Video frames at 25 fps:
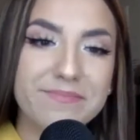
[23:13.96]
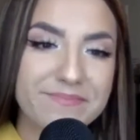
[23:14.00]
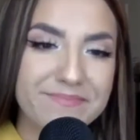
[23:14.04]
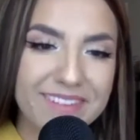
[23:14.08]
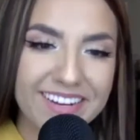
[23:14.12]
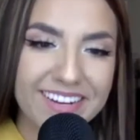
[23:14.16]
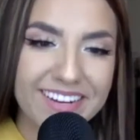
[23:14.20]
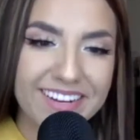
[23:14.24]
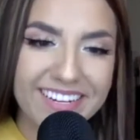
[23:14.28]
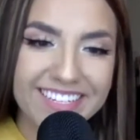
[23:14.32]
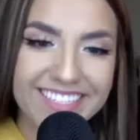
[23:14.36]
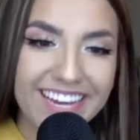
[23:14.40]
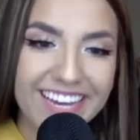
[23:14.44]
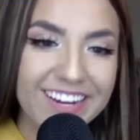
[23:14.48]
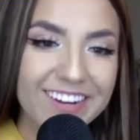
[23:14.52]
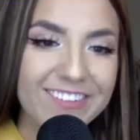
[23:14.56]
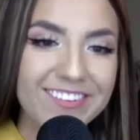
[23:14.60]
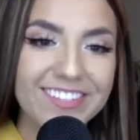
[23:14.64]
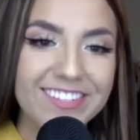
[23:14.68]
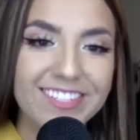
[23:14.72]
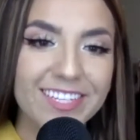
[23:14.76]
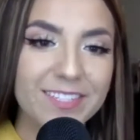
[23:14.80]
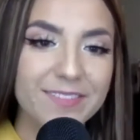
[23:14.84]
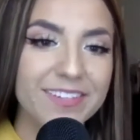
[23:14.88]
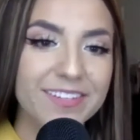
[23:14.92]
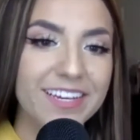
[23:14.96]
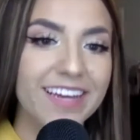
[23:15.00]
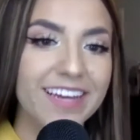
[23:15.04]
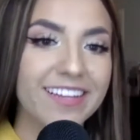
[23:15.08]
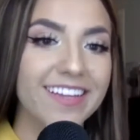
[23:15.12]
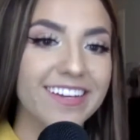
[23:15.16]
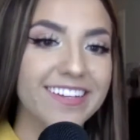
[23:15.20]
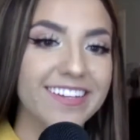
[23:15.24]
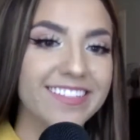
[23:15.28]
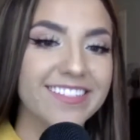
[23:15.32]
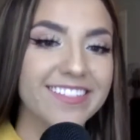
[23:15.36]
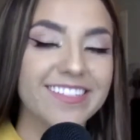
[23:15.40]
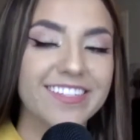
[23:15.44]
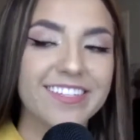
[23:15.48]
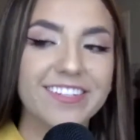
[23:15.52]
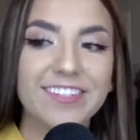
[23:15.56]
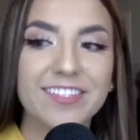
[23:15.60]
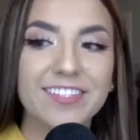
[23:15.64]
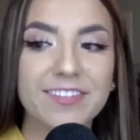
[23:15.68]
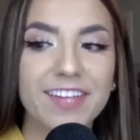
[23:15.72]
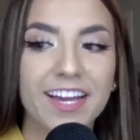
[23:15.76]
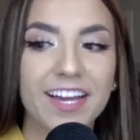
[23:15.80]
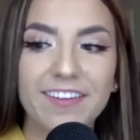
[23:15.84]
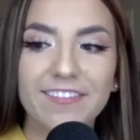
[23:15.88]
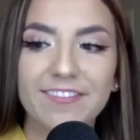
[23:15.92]
my dad always sends me headlines
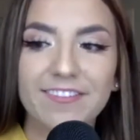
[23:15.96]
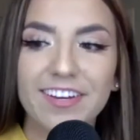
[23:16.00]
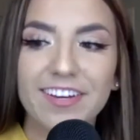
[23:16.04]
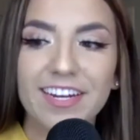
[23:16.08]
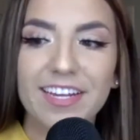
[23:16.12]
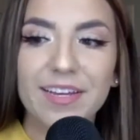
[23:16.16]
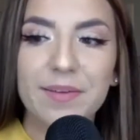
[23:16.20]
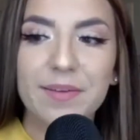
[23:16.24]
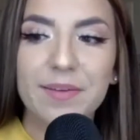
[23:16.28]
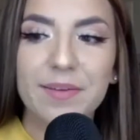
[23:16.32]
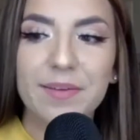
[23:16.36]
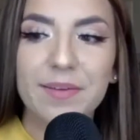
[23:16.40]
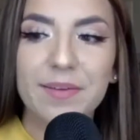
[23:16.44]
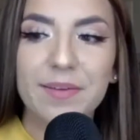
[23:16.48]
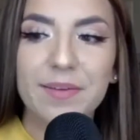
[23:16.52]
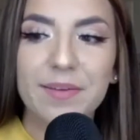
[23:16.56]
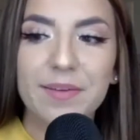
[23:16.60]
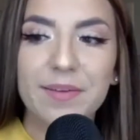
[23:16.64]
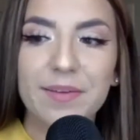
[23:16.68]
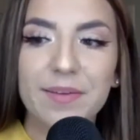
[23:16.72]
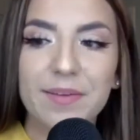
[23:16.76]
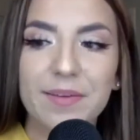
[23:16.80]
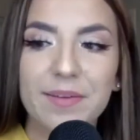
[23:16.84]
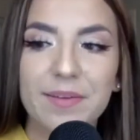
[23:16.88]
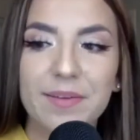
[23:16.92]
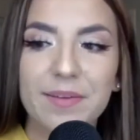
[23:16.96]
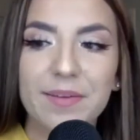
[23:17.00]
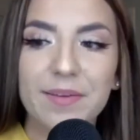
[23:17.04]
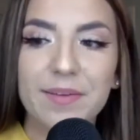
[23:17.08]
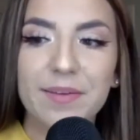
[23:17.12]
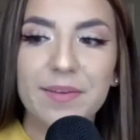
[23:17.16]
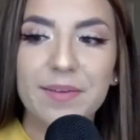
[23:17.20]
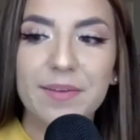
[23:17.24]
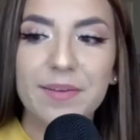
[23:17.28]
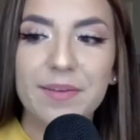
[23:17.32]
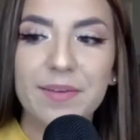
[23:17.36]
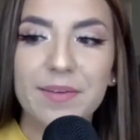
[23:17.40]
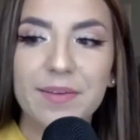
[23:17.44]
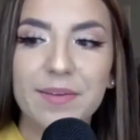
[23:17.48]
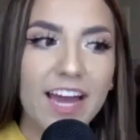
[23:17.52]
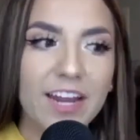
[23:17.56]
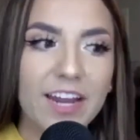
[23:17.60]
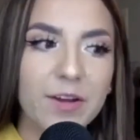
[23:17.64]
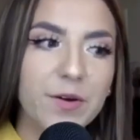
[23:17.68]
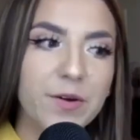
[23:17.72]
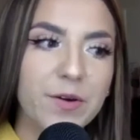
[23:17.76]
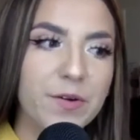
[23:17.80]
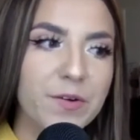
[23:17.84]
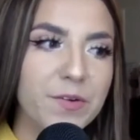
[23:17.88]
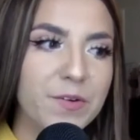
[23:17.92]
too. It's kind of funny, but I
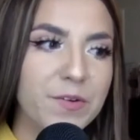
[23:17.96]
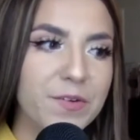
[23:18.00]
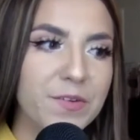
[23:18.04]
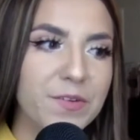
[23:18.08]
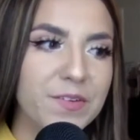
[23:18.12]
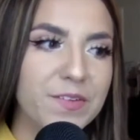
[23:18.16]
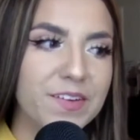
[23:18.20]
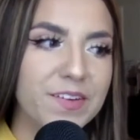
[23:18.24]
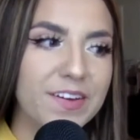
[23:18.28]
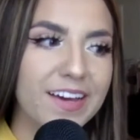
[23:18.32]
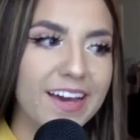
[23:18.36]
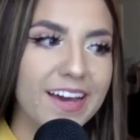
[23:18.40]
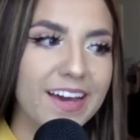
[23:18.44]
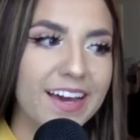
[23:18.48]
don't